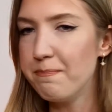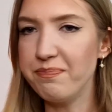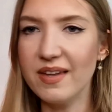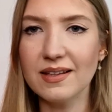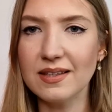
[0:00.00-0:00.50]

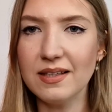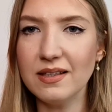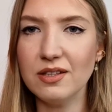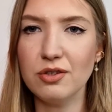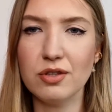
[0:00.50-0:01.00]

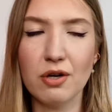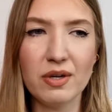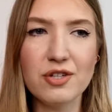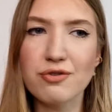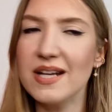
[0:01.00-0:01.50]
Nothing, you
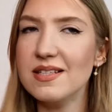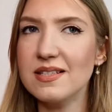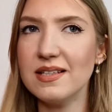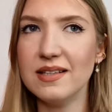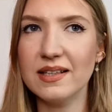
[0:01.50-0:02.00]
know,
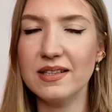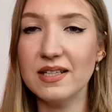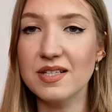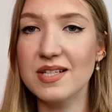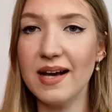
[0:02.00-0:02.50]
interesting, nothing
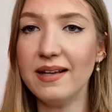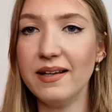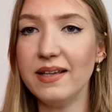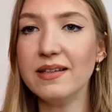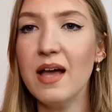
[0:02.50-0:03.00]

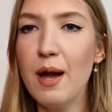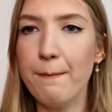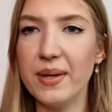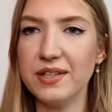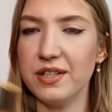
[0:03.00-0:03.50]
exciting.
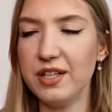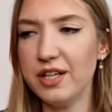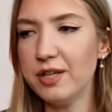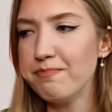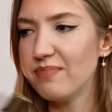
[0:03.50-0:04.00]
But
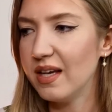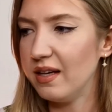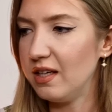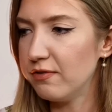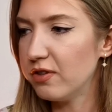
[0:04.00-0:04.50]
here,
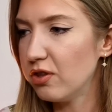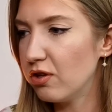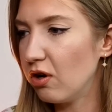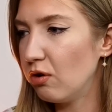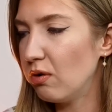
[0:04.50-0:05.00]
even
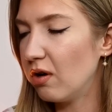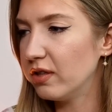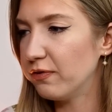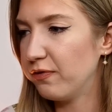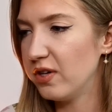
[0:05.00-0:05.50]
though
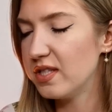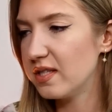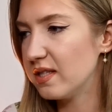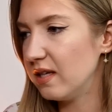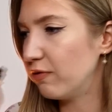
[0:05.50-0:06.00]
on the
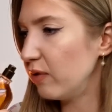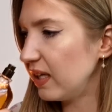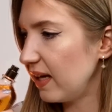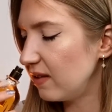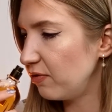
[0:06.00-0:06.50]
first sniff we
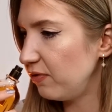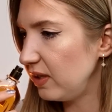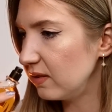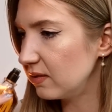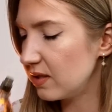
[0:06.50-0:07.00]
can
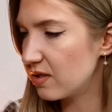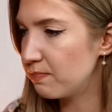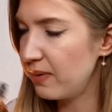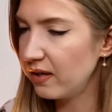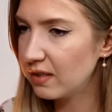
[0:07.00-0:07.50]
feel this
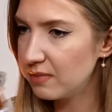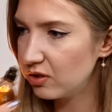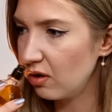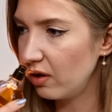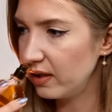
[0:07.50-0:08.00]

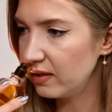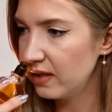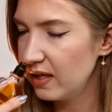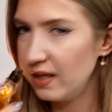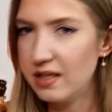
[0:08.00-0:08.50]
bergamot
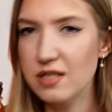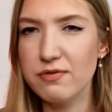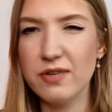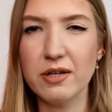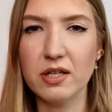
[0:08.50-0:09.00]
oil, it
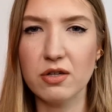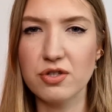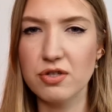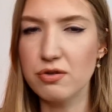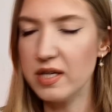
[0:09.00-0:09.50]
is very
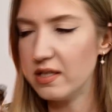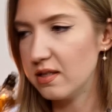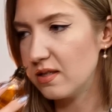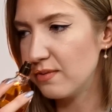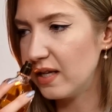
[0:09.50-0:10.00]

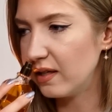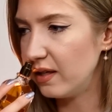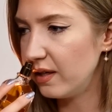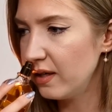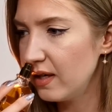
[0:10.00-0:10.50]
concentrated as well
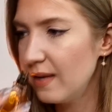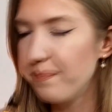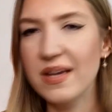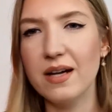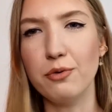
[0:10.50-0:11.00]
here.
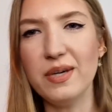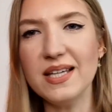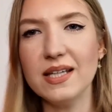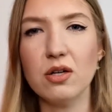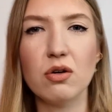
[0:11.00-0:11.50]

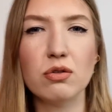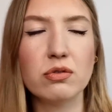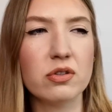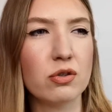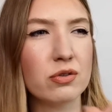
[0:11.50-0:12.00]
We can
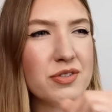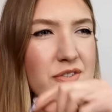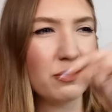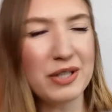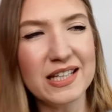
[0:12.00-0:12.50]

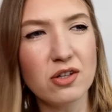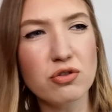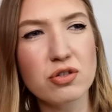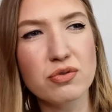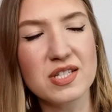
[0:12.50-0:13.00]

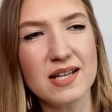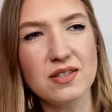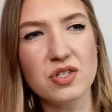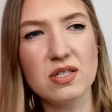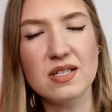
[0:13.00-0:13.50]
also
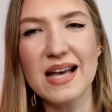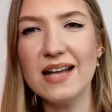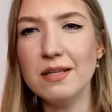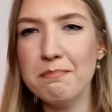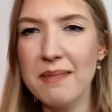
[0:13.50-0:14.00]
sense this
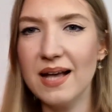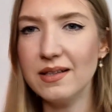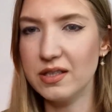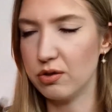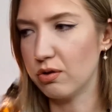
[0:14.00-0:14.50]

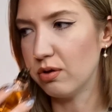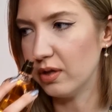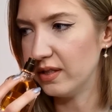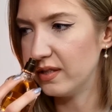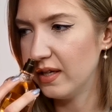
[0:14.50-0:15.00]
animalic
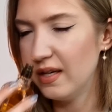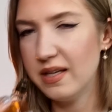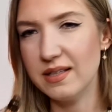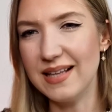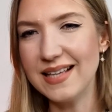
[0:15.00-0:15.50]
accord,
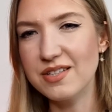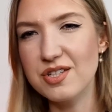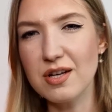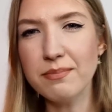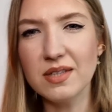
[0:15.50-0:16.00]
like
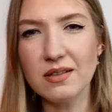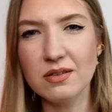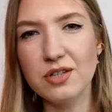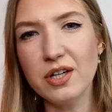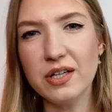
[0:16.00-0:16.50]

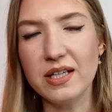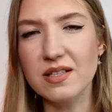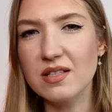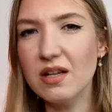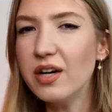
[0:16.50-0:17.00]
something dirty
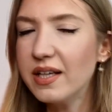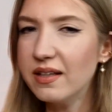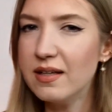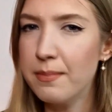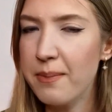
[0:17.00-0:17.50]
is
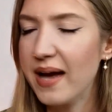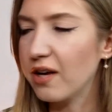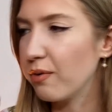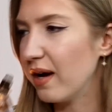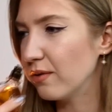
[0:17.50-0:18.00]
lurking in the
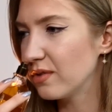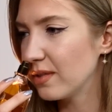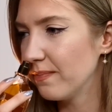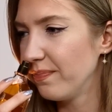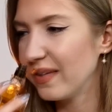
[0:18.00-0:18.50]

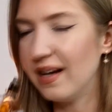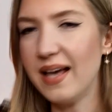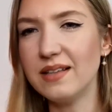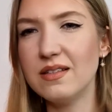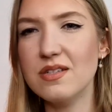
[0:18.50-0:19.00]
background,
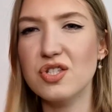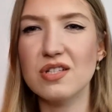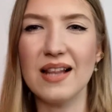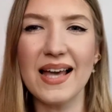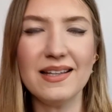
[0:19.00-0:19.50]
like this
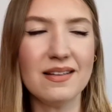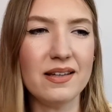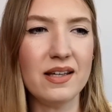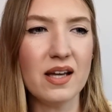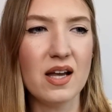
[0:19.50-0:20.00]

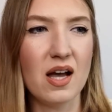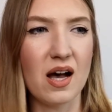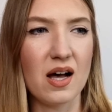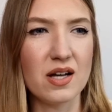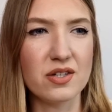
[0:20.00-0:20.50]
slightly
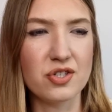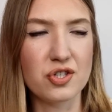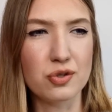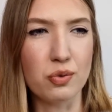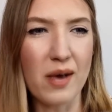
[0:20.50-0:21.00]

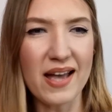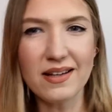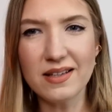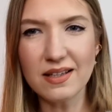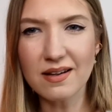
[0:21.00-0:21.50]

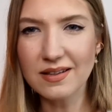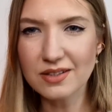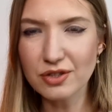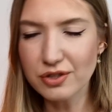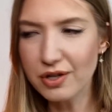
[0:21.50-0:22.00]
sweaty
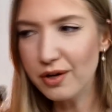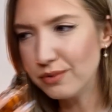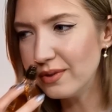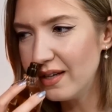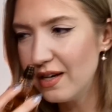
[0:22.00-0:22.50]

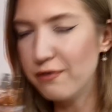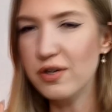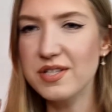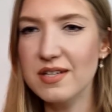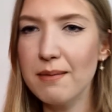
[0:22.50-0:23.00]
undertone.
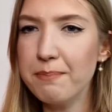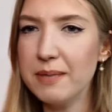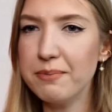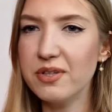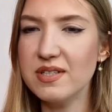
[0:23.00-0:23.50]
For some
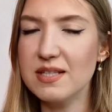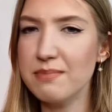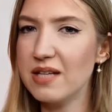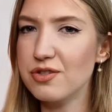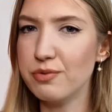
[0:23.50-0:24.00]
people it
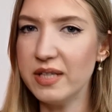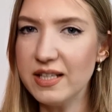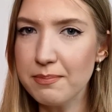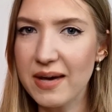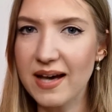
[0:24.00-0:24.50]
smells
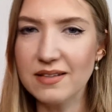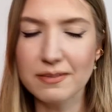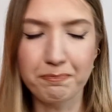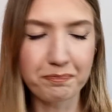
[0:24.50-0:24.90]
really bad.